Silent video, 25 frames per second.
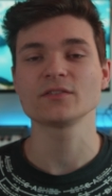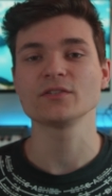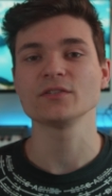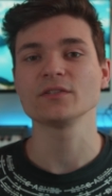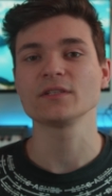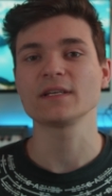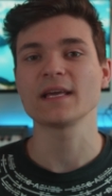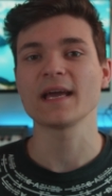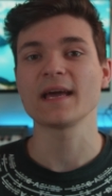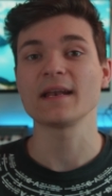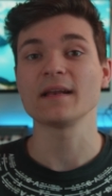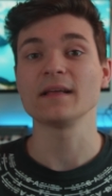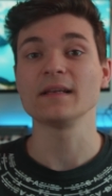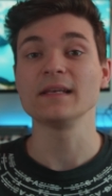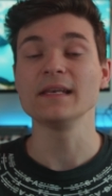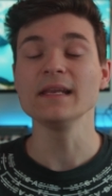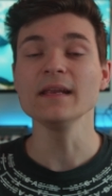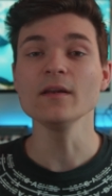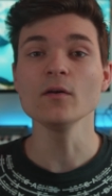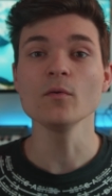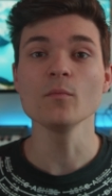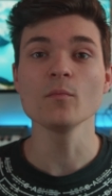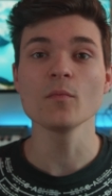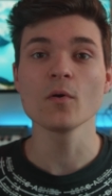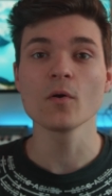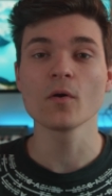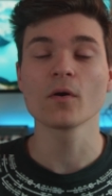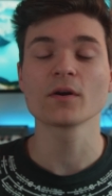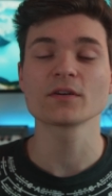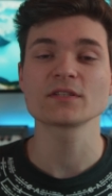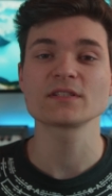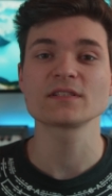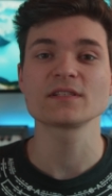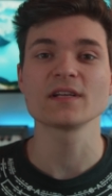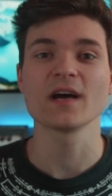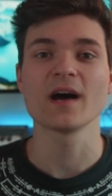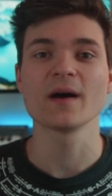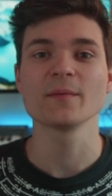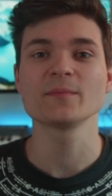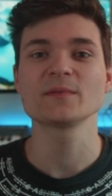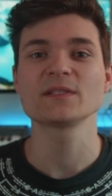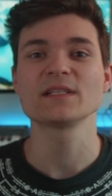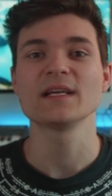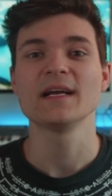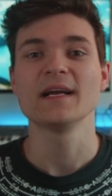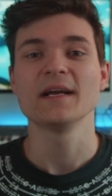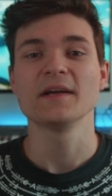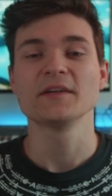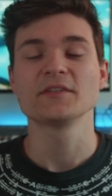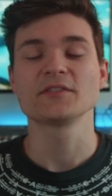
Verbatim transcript: to get a little more stops,